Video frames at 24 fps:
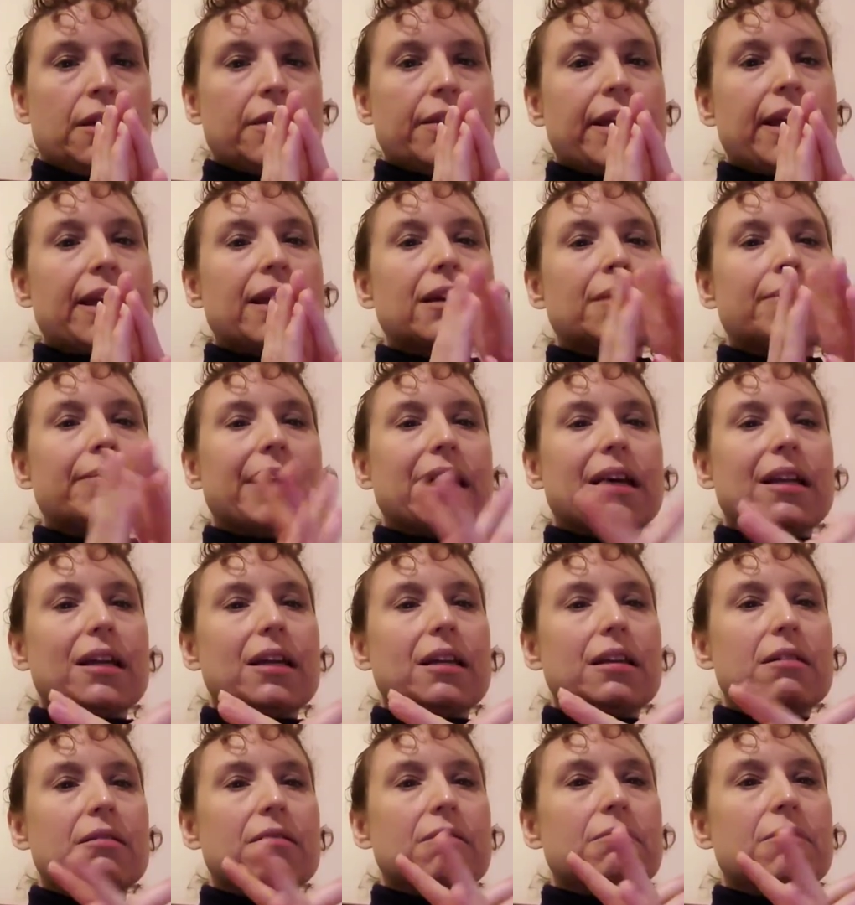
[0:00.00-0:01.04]
Think about it.
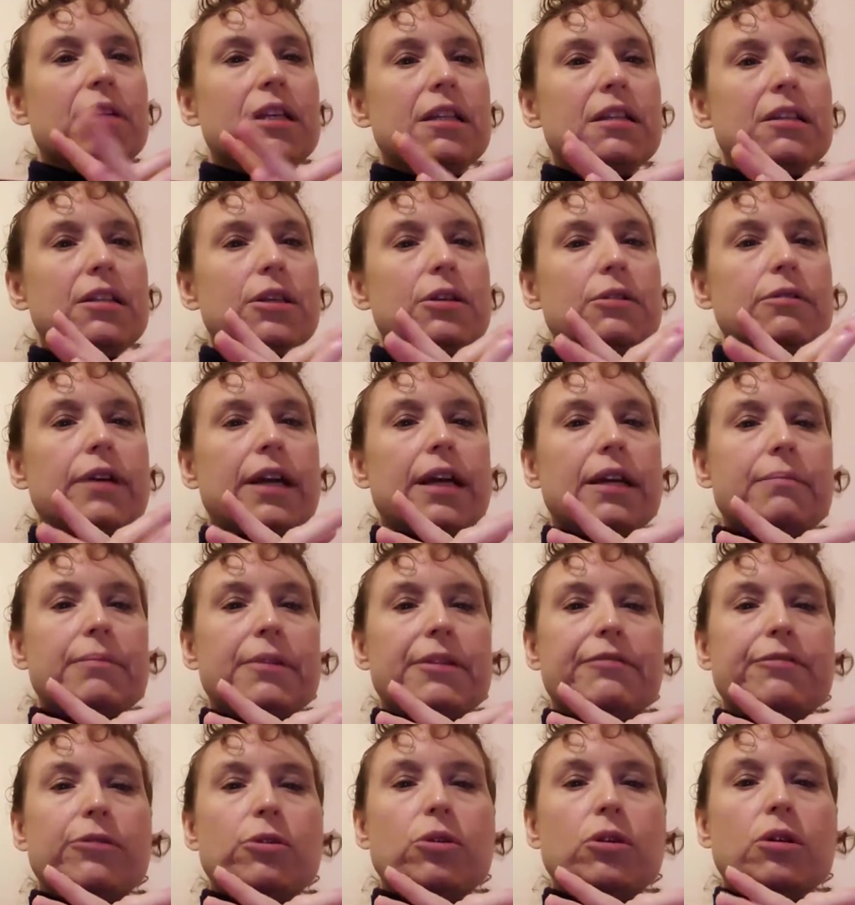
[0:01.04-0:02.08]
When you ate
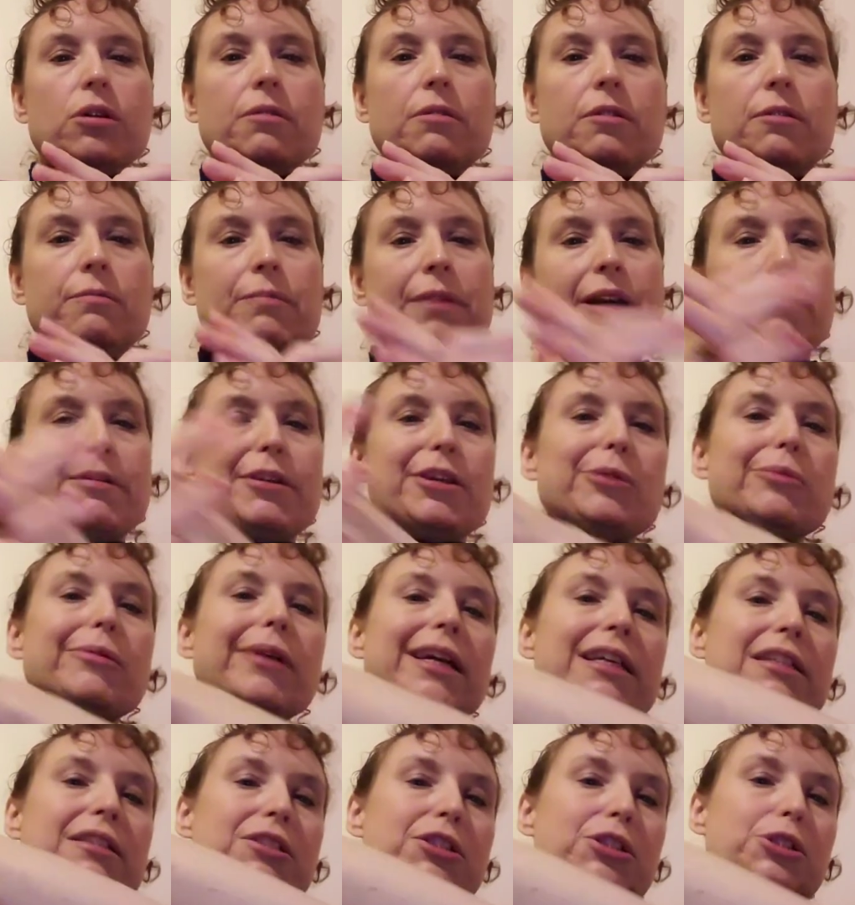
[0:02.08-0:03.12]
before, maybe you
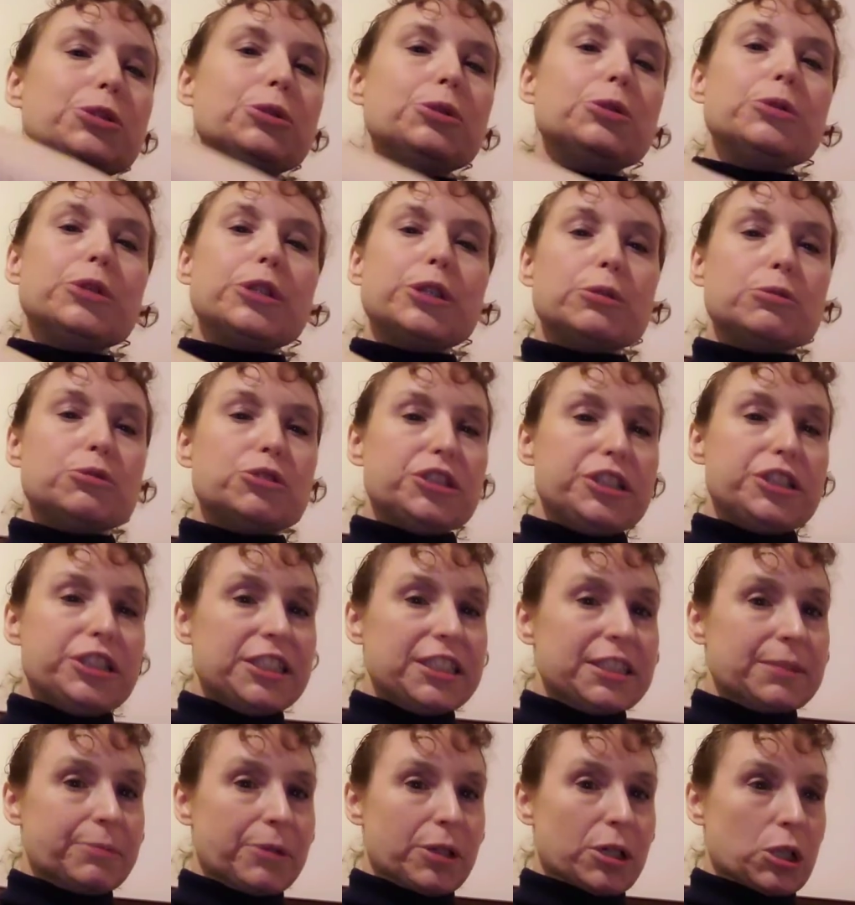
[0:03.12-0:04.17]
ate two huge
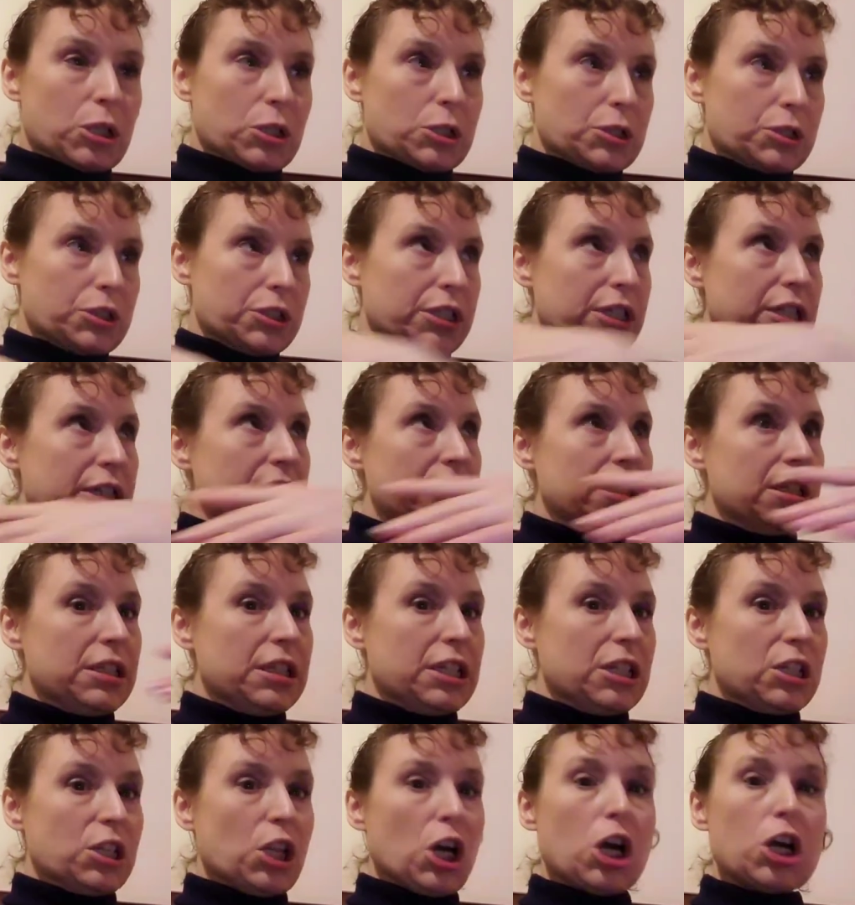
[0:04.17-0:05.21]
cheeseburgers and
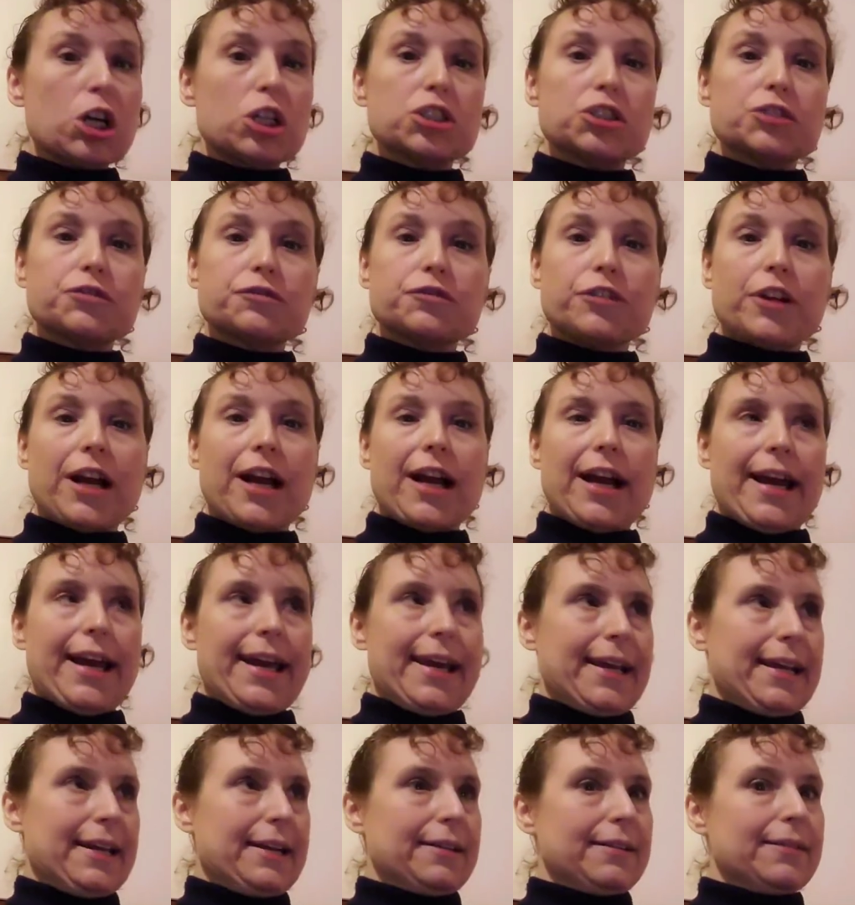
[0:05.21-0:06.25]
a large
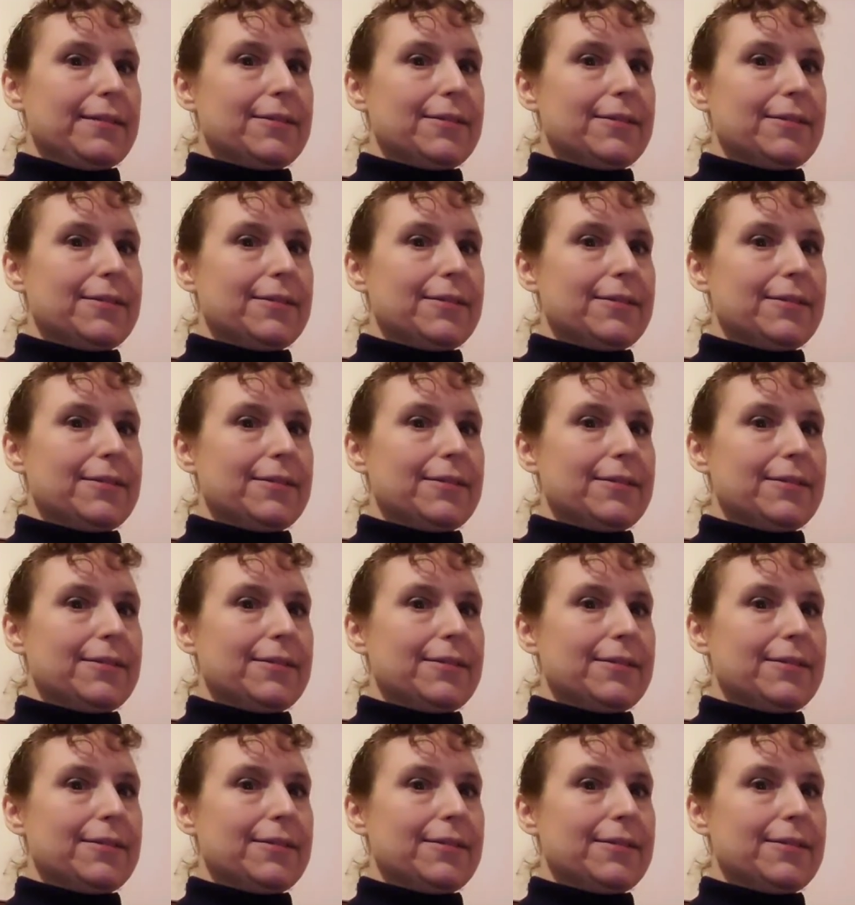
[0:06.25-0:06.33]
fry and a